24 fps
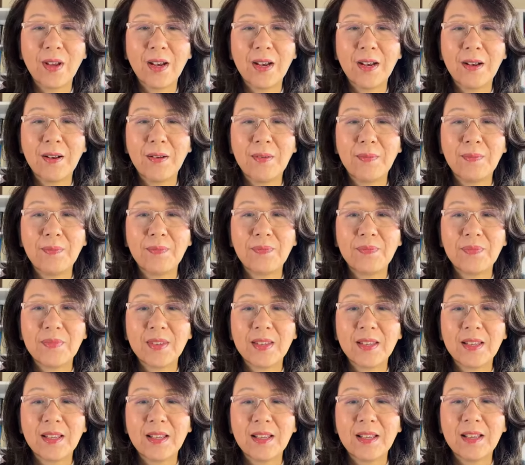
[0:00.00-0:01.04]

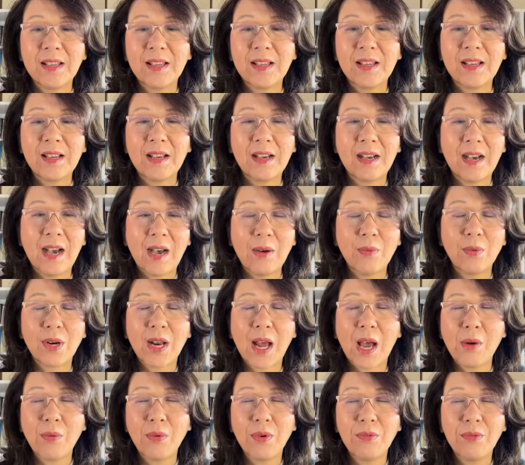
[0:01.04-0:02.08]
What
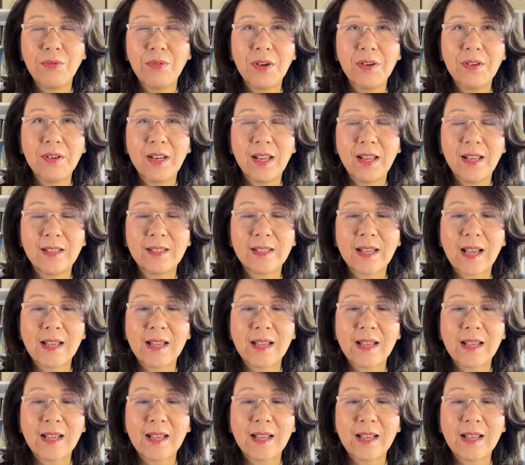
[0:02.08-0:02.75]
I would wrote is,